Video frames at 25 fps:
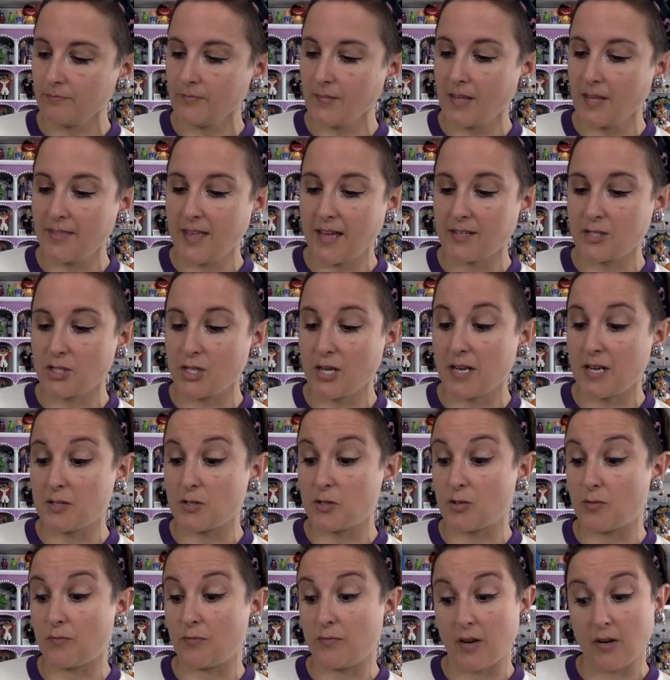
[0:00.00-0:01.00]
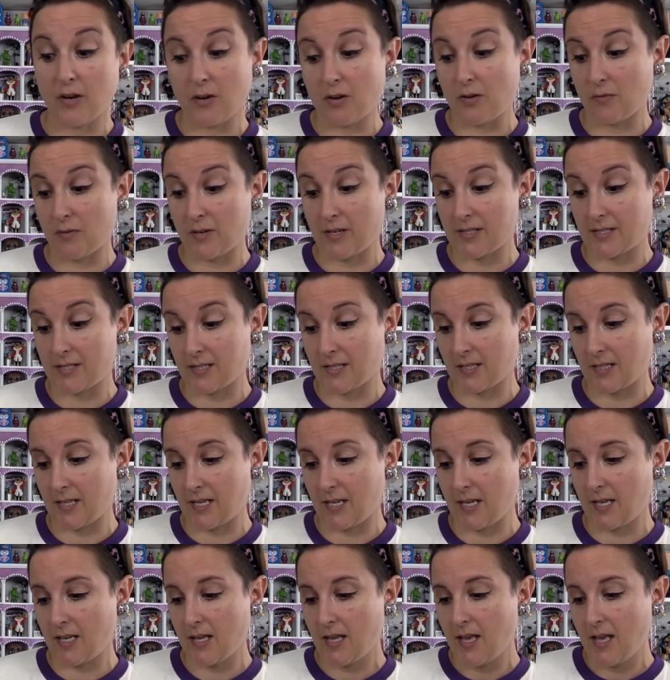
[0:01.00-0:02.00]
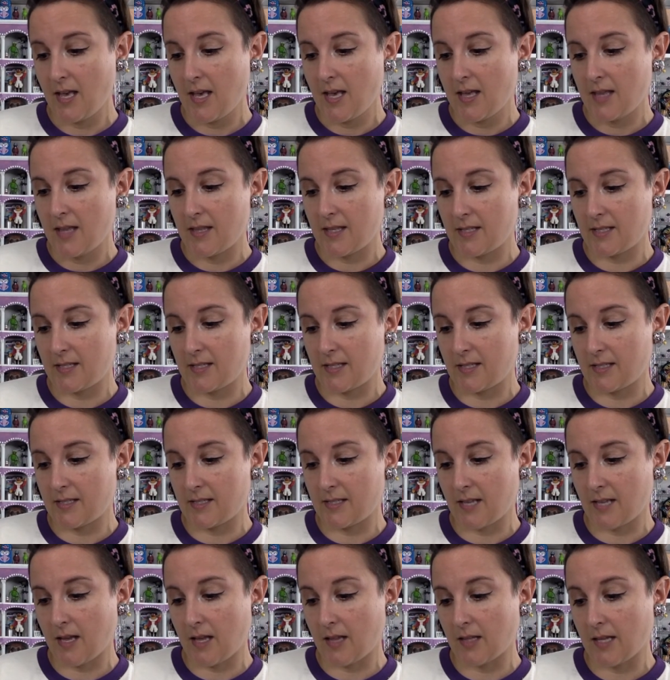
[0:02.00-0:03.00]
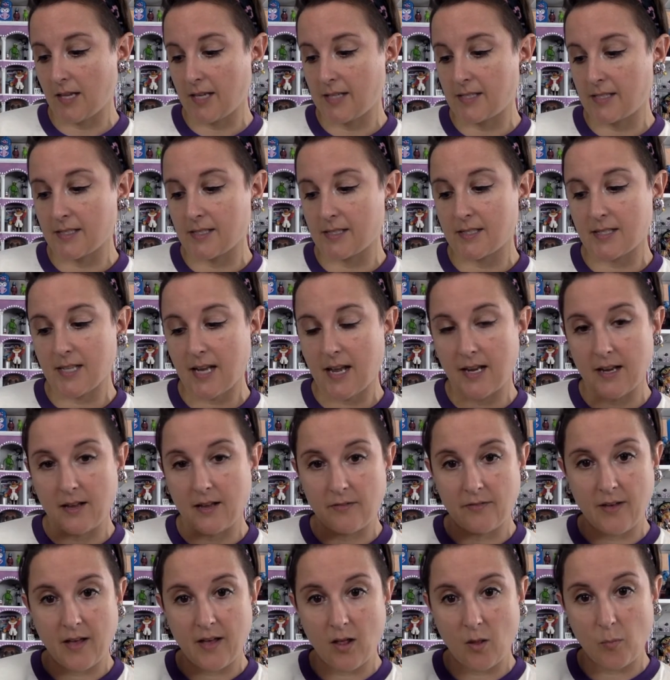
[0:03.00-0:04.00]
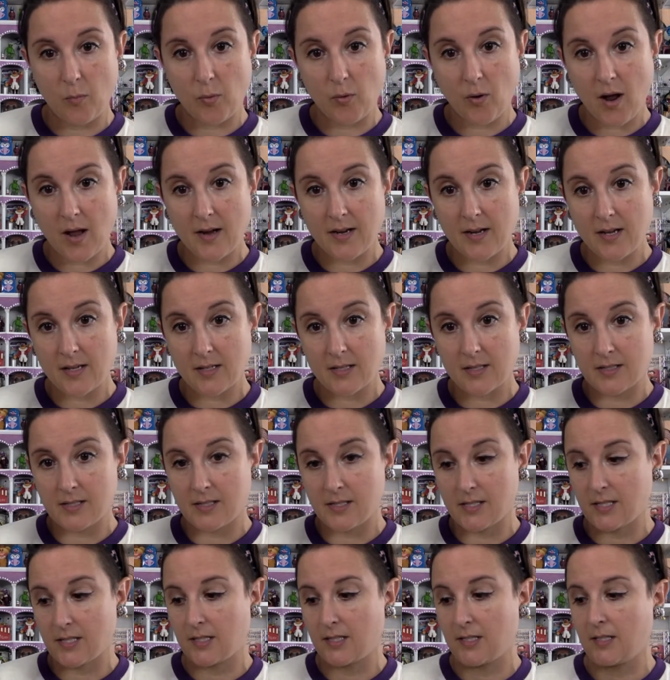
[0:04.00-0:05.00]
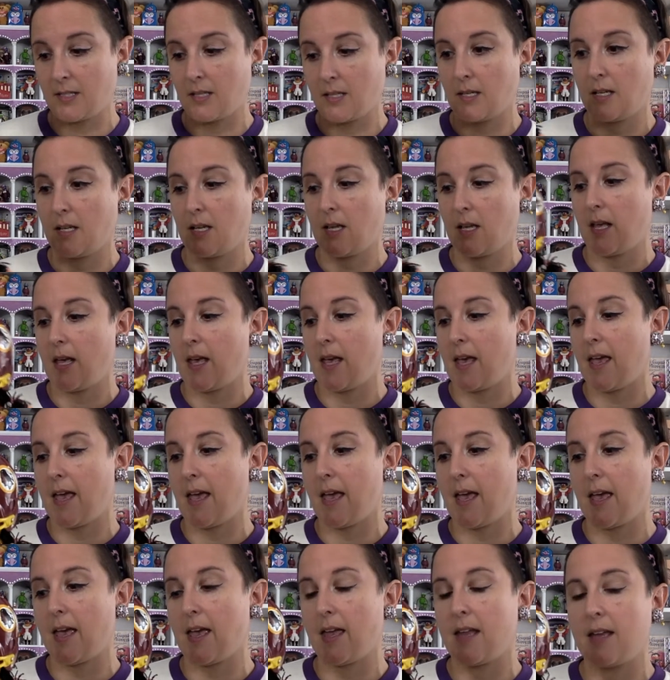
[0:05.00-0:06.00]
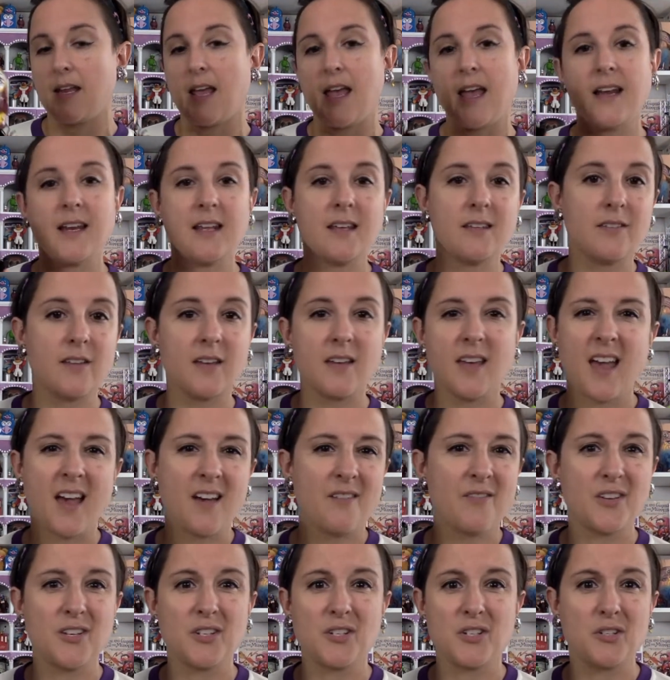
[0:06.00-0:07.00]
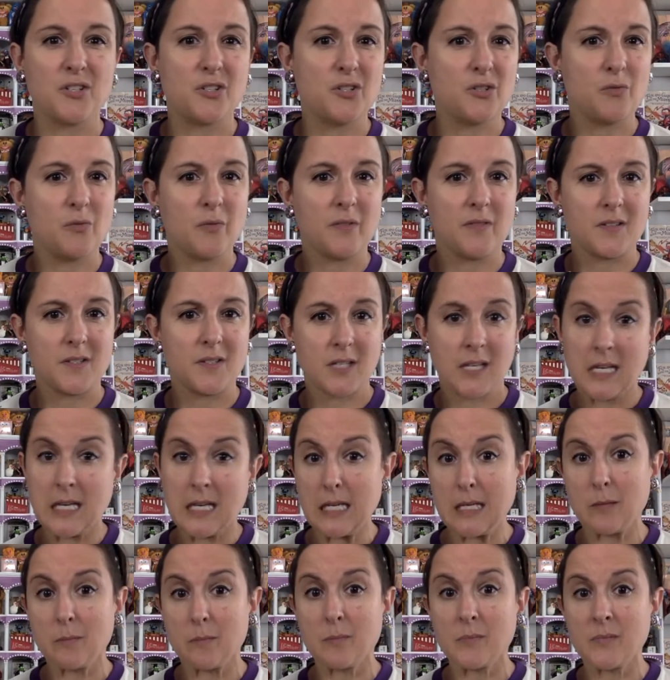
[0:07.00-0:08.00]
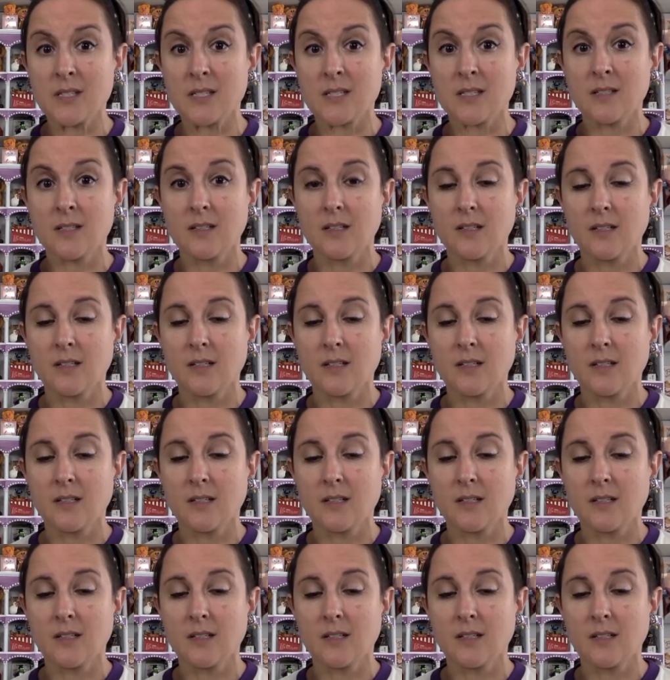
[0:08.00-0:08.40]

That changed very recently. This is a licensed NFL product, and anything having to do with teams